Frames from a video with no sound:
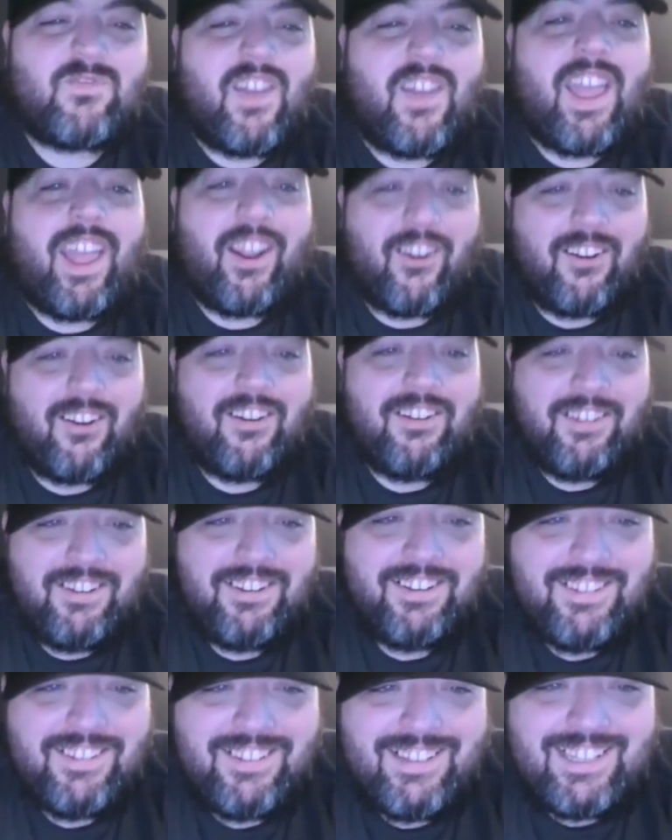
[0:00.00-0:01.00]

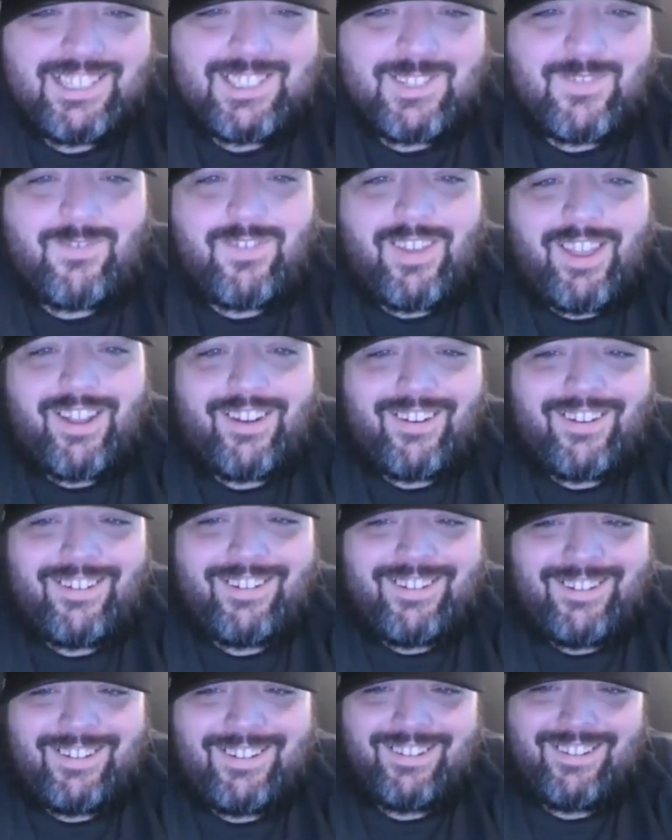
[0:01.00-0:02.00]

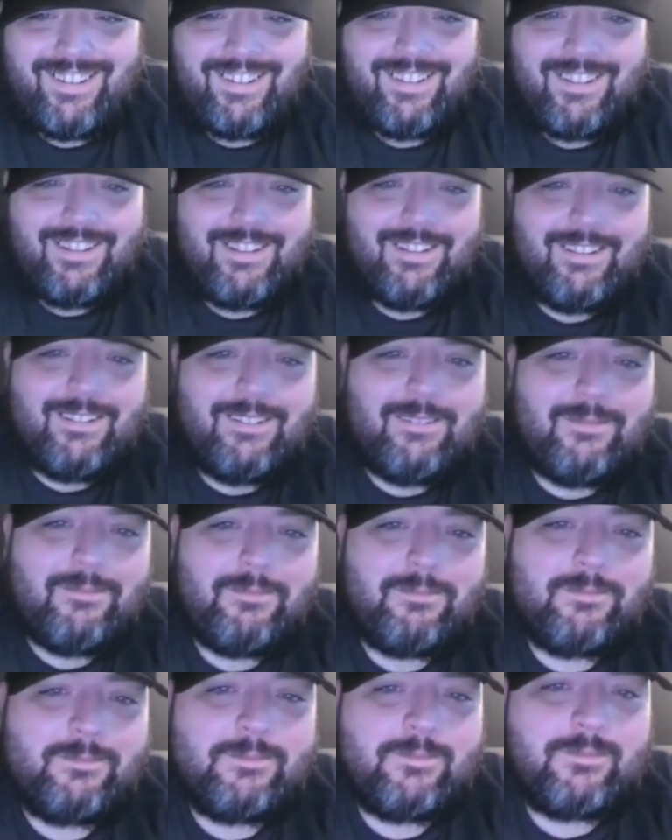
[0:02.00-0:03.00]

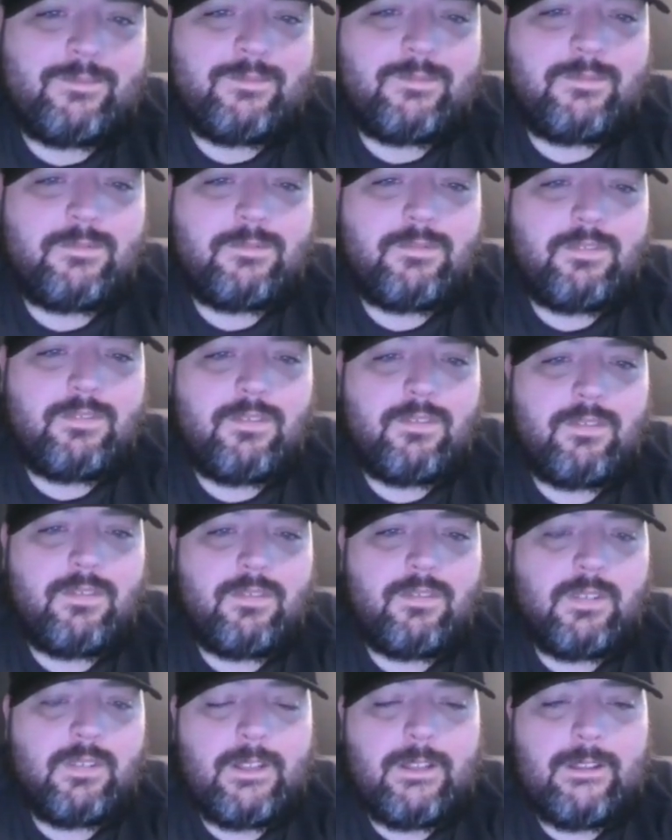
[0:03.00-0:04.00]

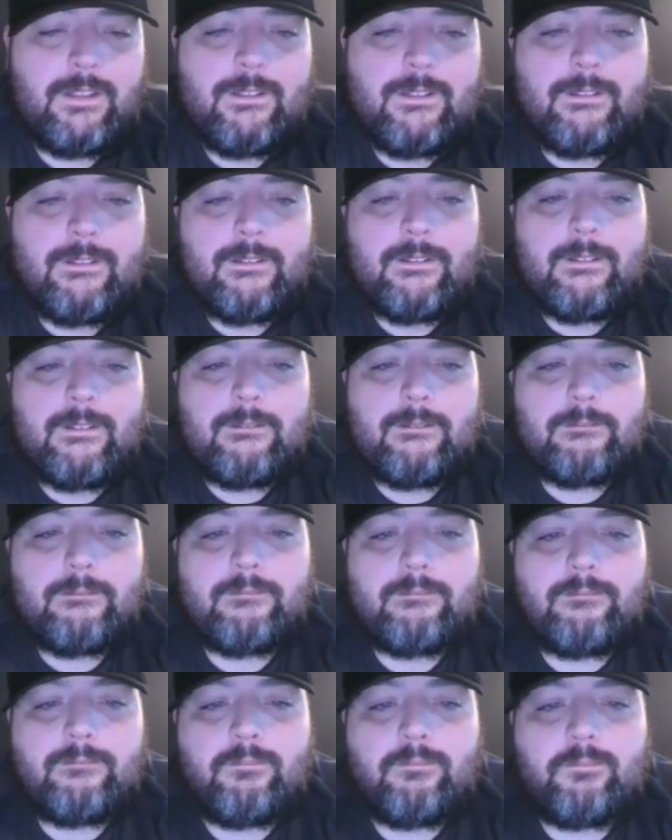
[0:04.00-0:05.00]

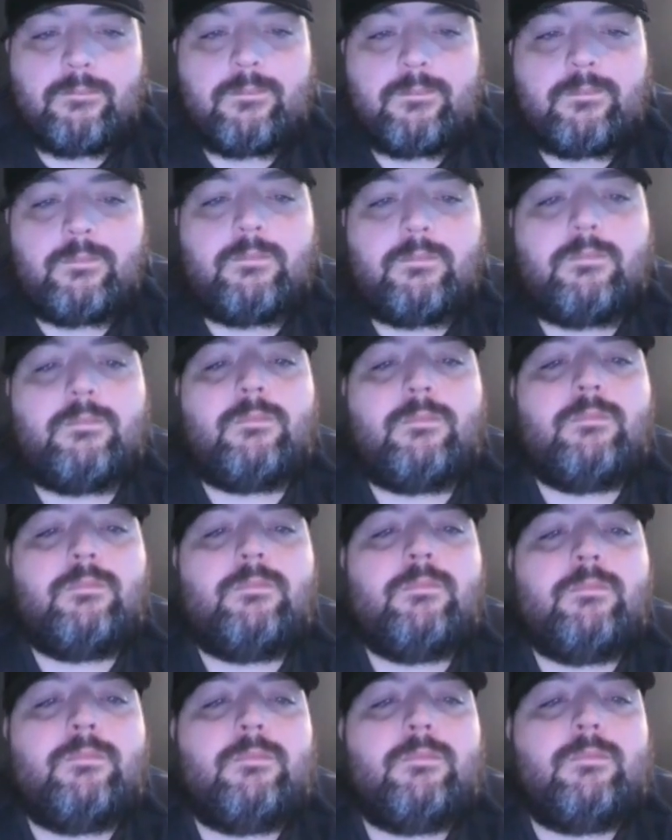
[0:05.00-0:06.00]

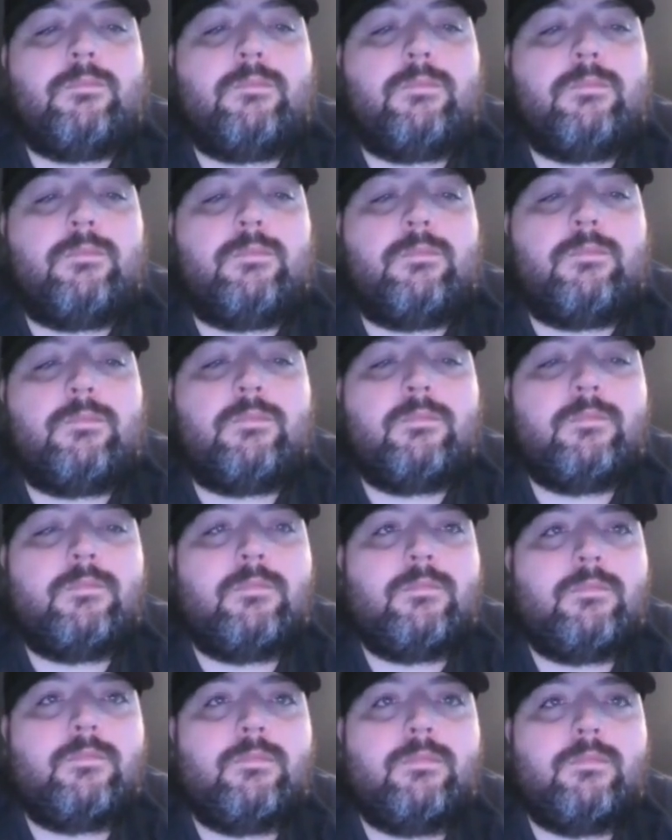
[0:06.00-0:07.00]

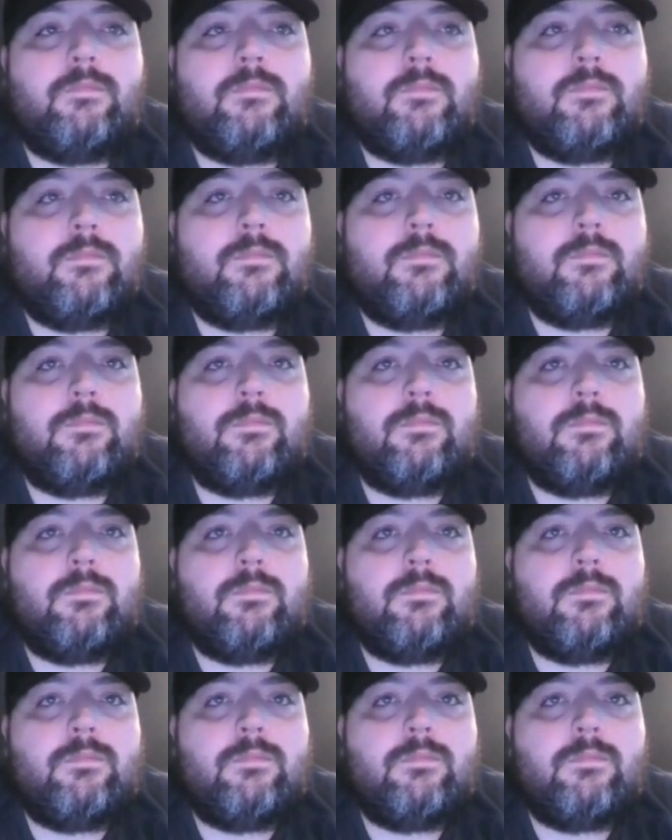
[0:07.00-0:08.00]
(silent)